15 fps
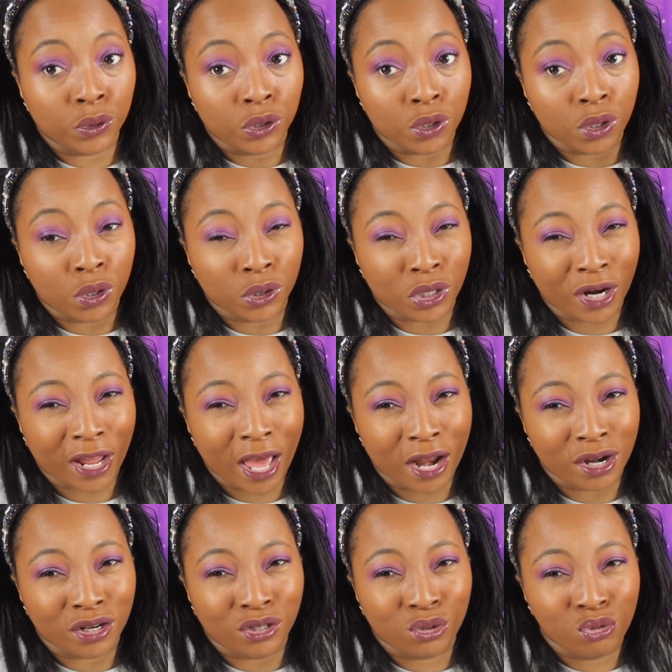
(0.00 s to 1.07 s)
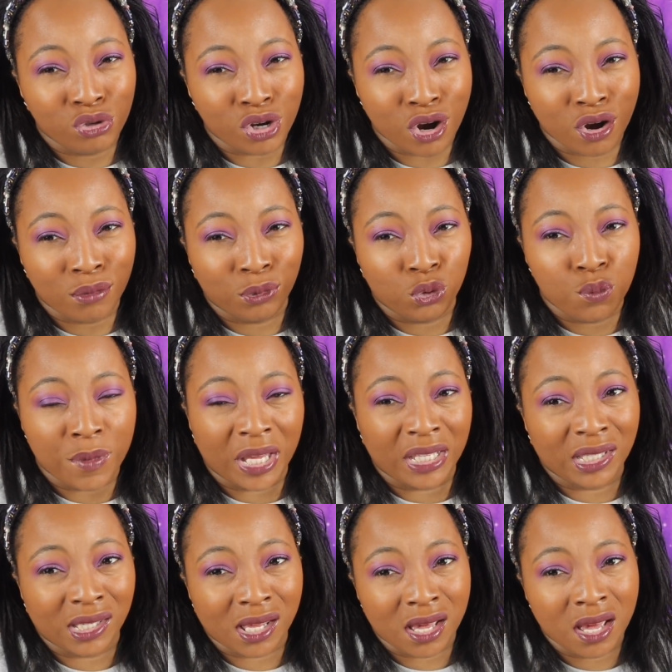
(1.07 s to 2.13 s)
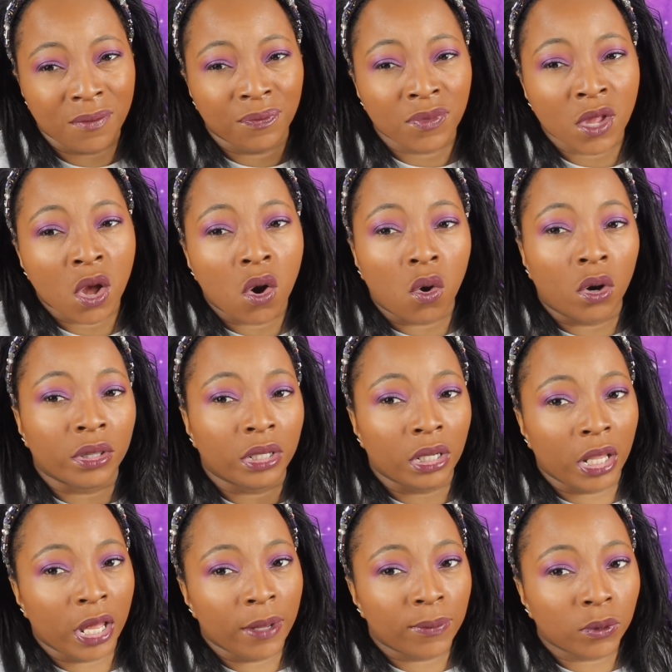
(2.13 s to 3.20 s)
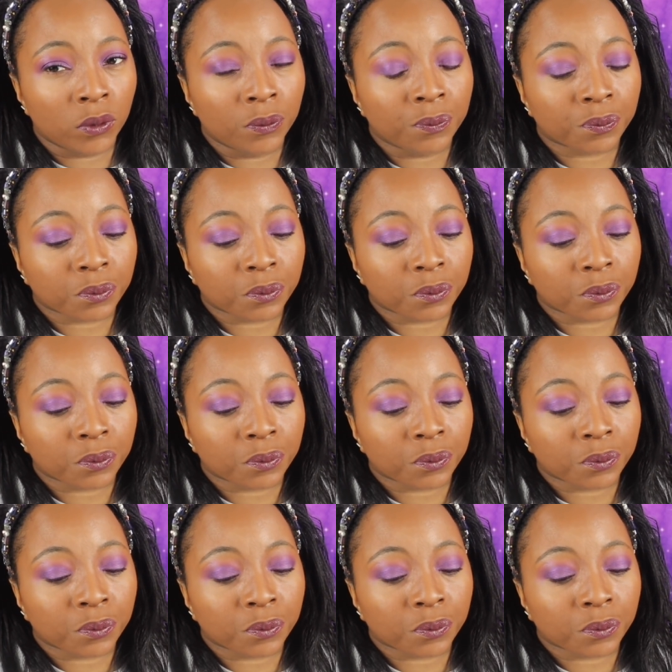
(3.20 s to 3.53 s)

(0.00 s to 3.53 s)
So those are kind of the two terms you may see on the label